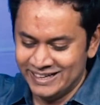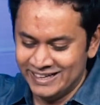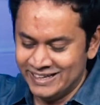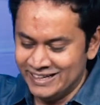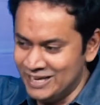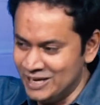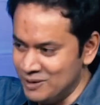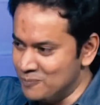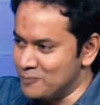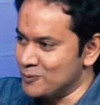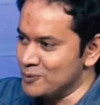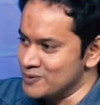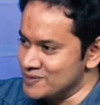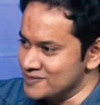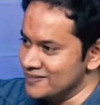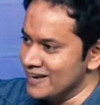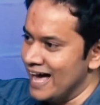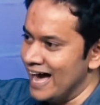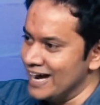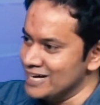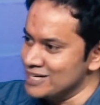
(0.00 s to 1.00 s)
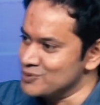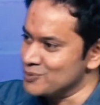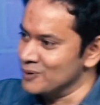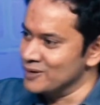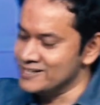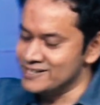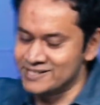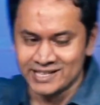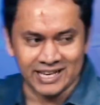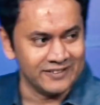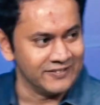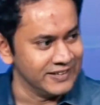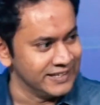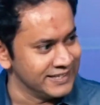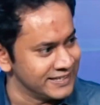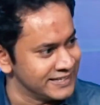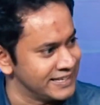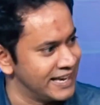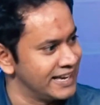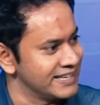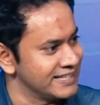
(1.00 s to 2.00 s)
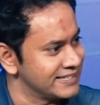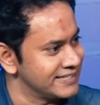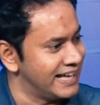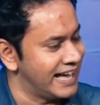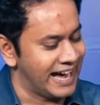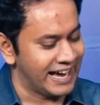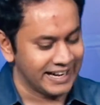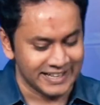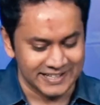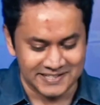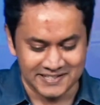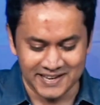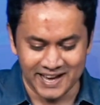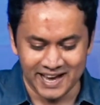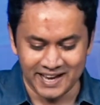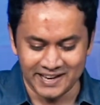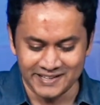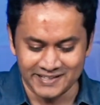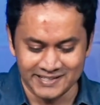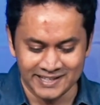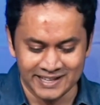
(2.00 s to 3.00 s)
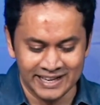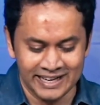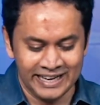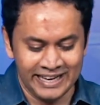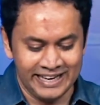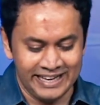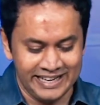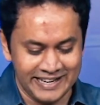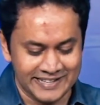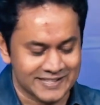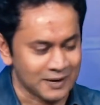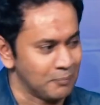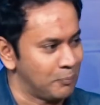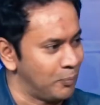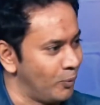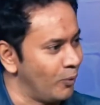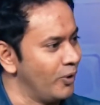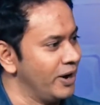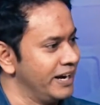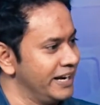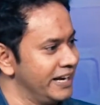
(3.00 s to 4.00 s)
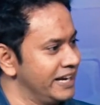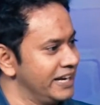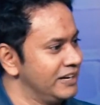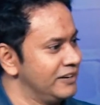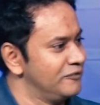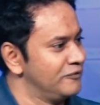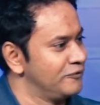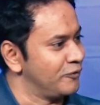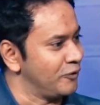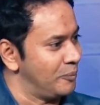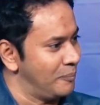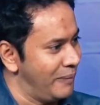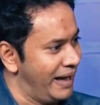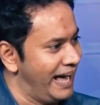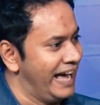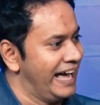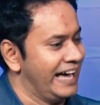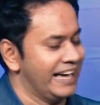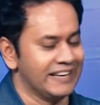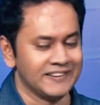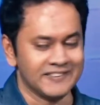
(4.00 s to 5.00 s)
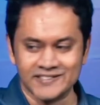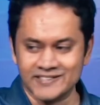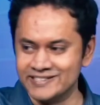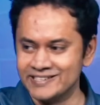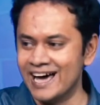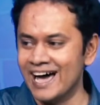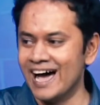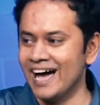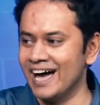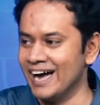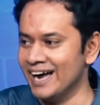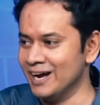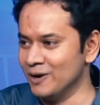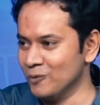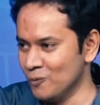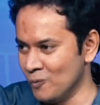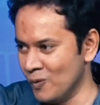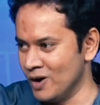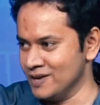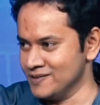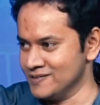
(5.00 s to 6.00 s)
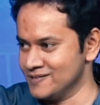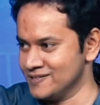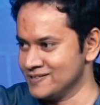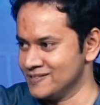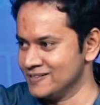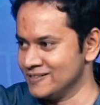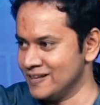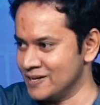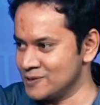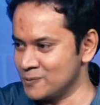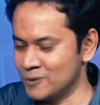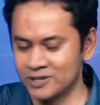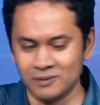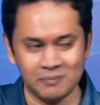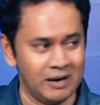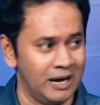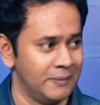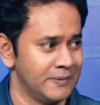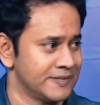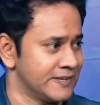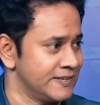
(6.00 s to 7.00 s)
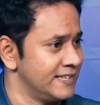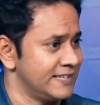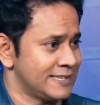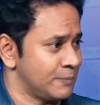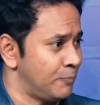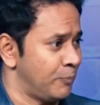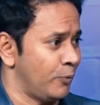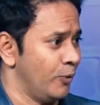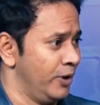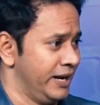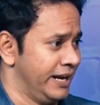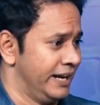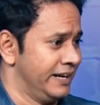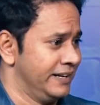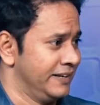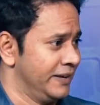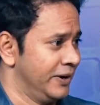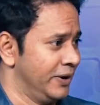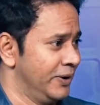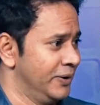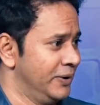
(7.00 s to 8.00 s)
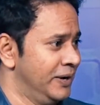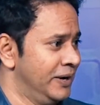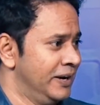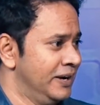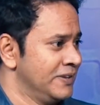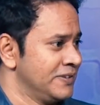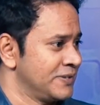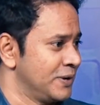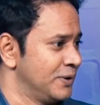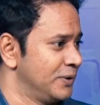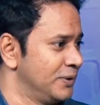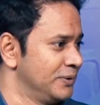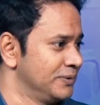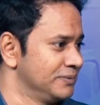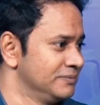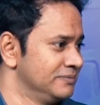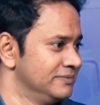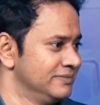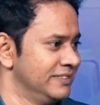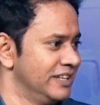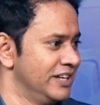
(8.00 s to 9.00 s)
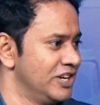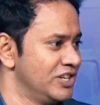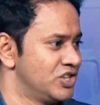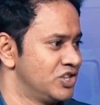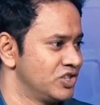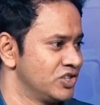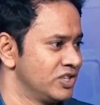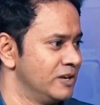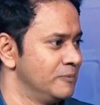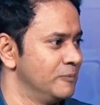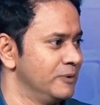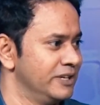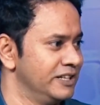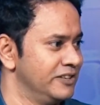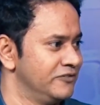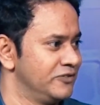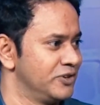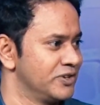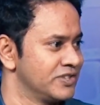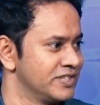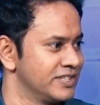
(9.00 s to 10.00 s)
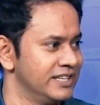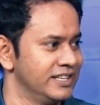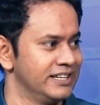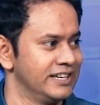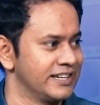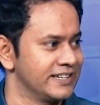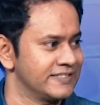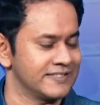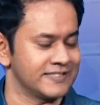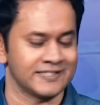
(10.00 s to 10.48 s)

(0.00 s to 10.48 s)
Hebrews 9:27 says that. It says, "It is appointed for man to die once." That's what the Bible says. It's appointed, you know. So nudge someone if you're sitting next to